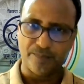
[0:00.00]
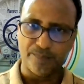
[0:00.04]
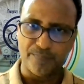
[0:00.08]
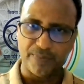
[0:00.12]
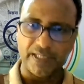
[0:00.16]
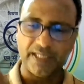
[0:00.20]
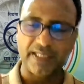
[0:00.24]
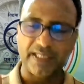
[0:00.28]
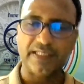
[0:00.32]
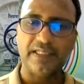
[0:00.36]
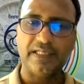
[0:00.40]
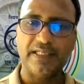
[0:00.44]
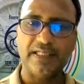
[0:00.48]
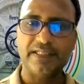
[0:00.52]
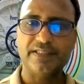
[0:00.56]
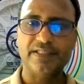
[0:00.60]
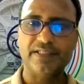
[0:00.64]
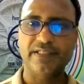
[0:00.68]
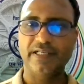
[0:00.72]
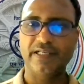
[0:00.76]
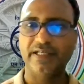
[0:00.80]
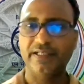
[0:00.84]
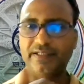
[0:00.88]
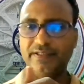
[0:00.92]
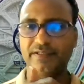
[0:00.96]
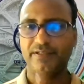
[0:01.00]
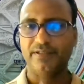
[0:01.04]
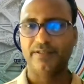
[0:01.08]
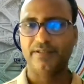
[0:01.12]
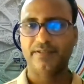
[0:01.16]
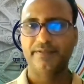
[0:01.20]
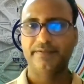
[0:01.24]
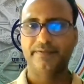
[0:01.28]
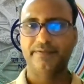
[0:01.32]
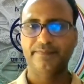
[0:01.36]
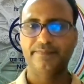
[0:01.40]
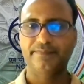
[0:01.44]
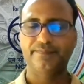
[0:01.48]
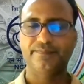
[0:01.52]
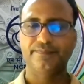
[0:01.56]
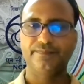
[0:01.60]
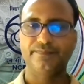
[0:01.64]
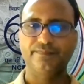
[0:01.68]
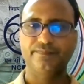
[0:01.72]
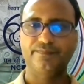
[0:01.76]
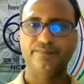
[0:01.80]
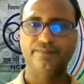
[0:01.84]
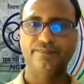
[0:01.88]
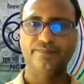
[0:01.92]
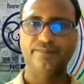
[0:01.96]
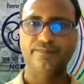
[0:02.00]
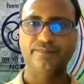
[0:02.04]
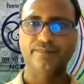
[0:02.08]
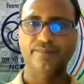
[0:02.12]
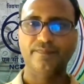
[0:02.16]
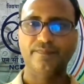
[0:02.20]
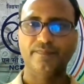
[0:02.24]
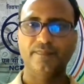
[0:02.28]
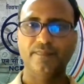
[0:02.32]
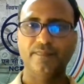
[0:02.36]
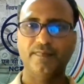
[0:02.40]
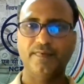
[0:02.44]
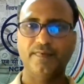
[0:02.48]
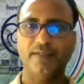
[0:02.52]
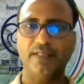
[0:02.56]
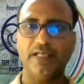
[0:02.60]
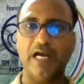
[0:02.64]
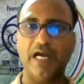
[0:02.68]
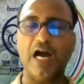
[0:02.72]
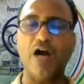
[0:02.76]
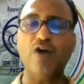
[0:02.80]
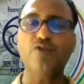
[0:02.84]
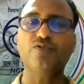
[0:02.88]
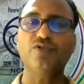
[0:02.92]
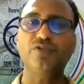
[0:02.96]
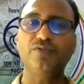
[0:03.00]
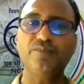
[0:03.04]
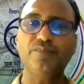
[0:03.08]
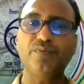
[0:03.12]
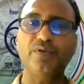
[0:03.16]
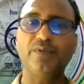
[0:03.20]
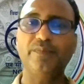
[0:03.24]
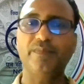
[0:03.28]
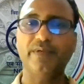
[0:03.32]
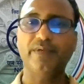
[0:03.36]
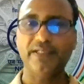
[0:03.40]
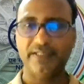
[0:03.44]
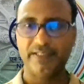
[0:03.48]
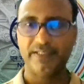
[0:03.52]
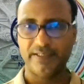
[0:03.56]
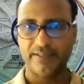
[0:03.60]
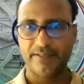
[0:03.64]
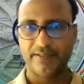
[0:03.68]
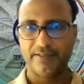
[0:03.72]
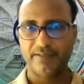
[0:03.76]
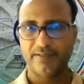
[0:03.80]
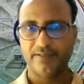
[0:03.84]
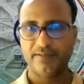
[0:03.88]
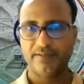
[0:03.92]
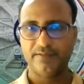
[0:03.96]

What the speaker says: begless days. How to implement it?